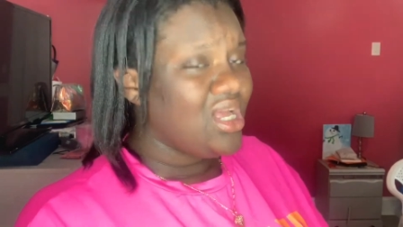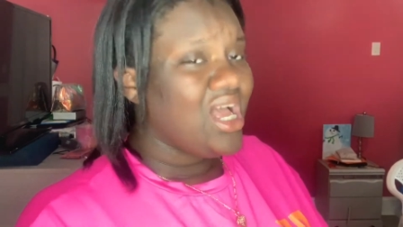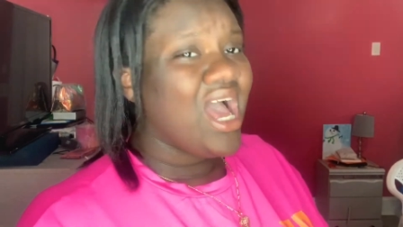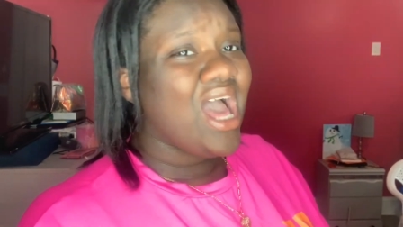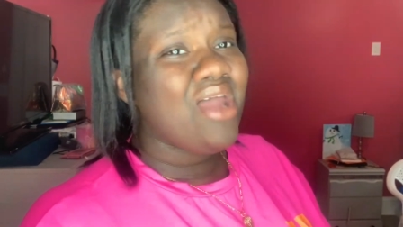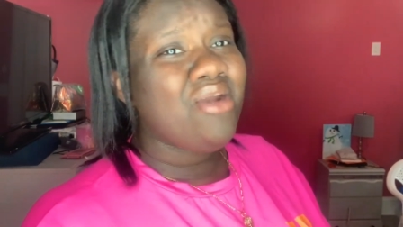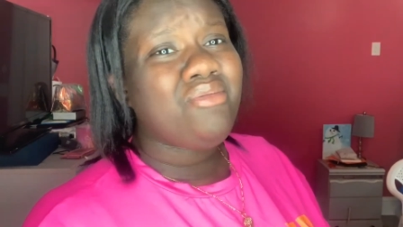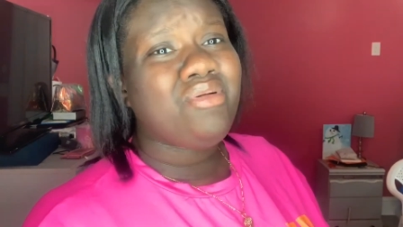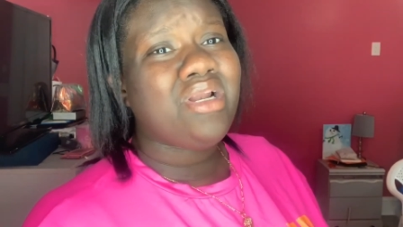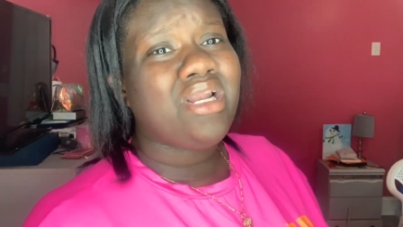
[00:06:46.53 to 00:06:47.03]

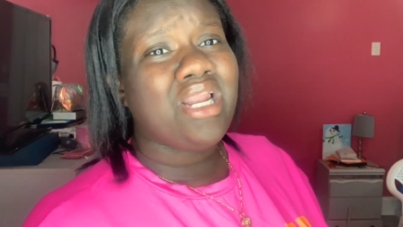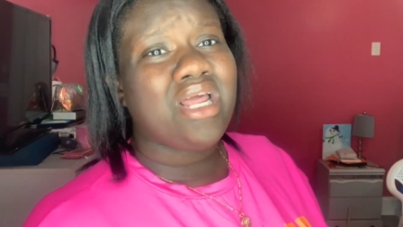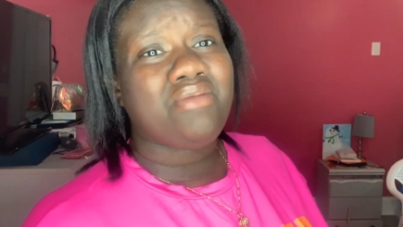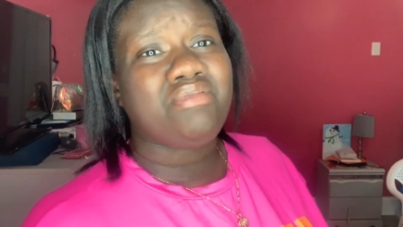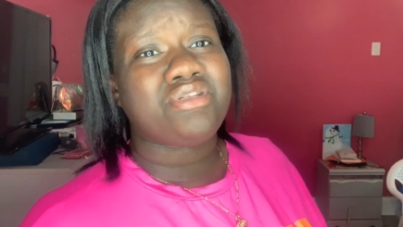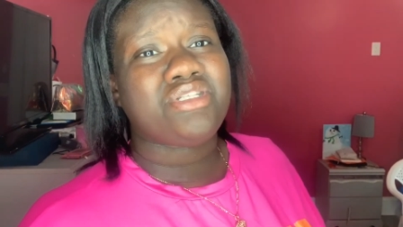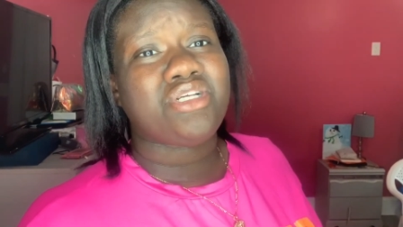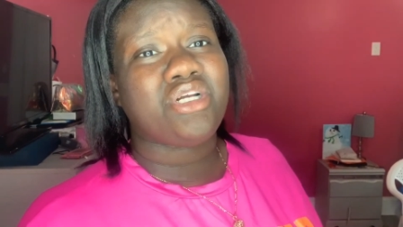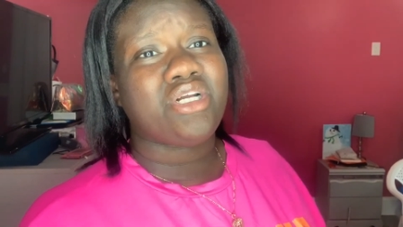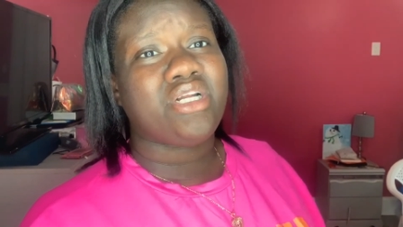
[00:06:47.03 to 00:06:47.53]
I don't really like
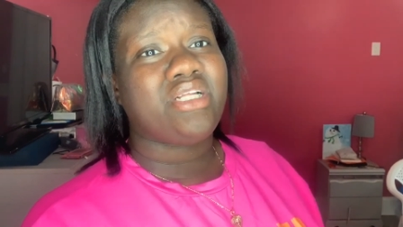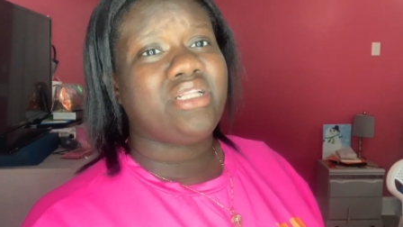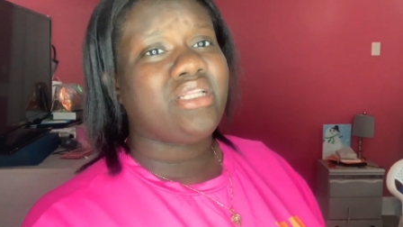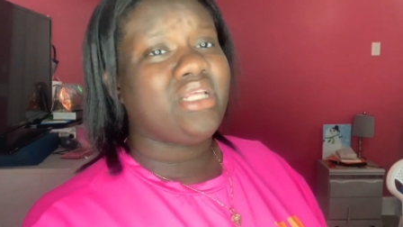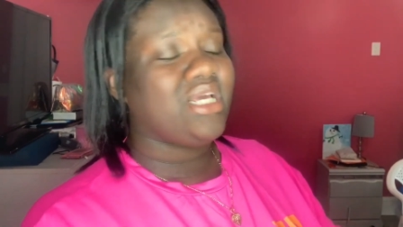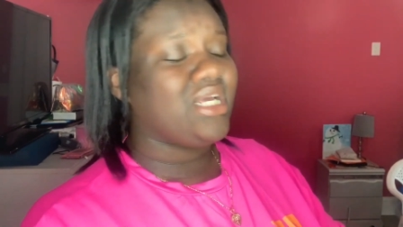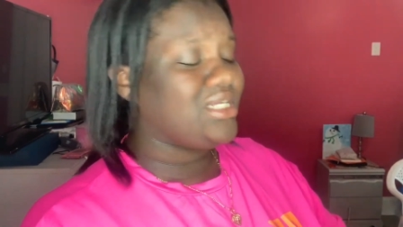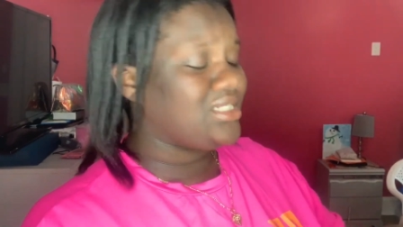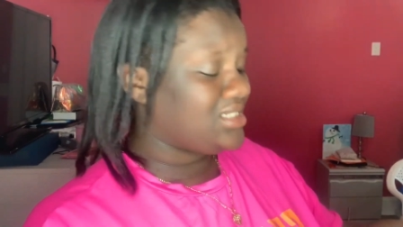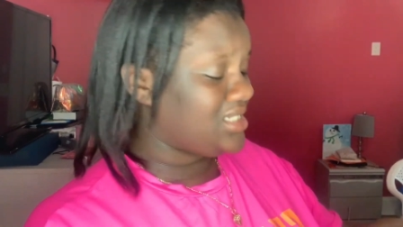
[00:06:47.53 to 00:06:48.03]
returning
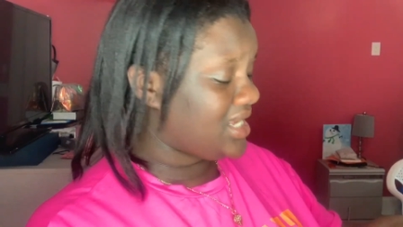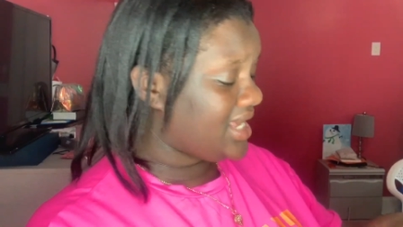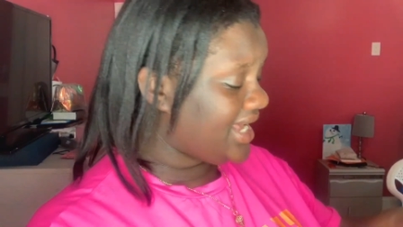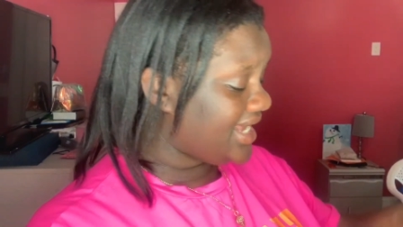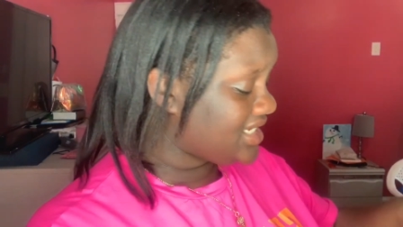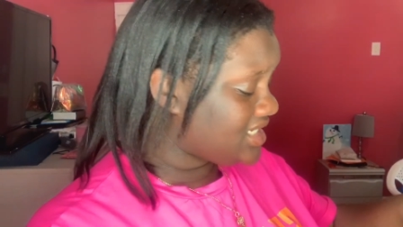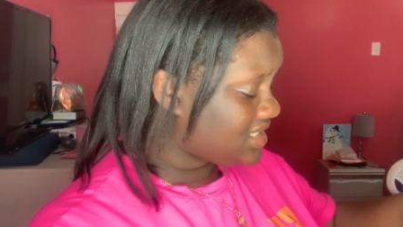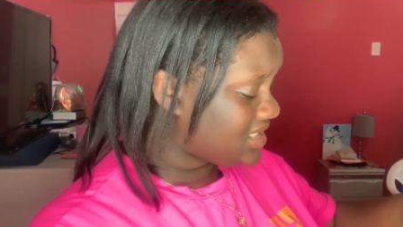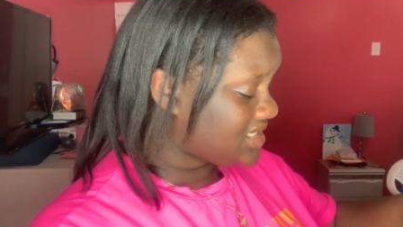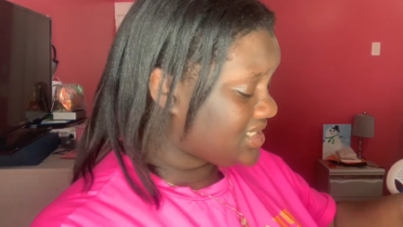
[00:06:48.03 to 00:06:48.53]
things.
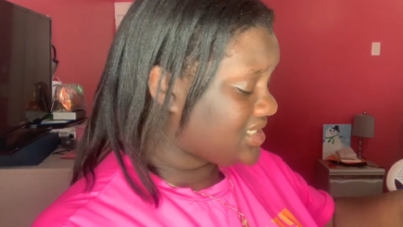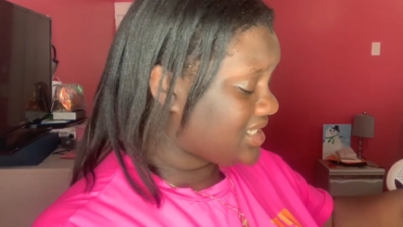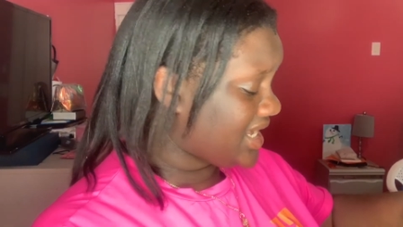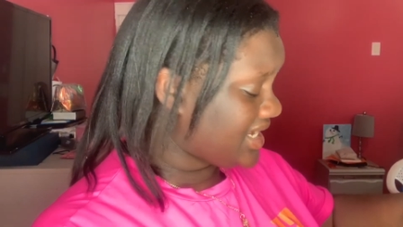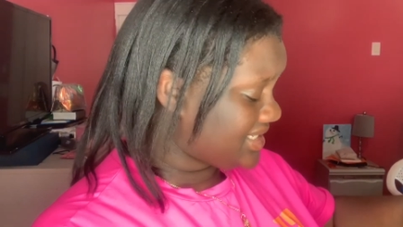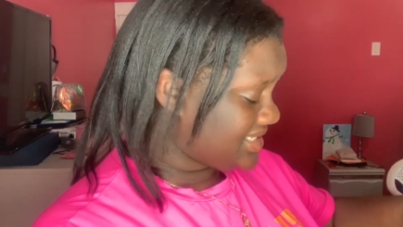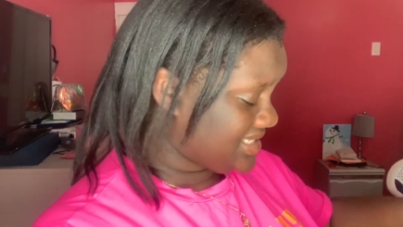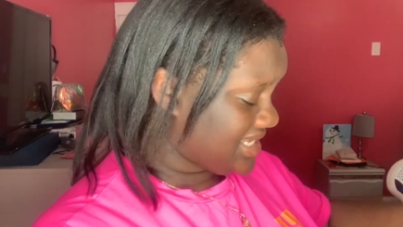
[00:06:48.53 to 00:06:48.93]
It's just like